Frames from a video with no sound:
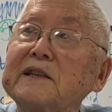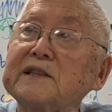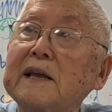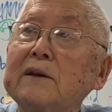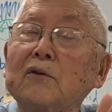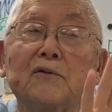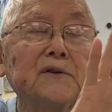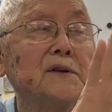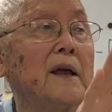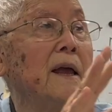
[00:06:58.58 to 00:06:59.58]

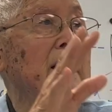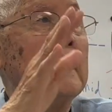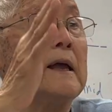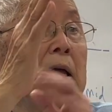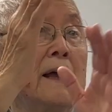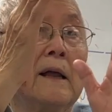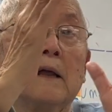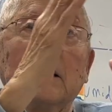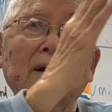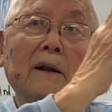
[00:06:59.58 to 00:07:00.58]
centers
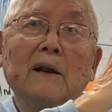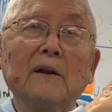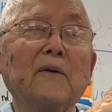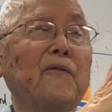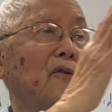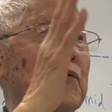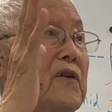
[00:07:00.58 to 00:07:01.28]
a little further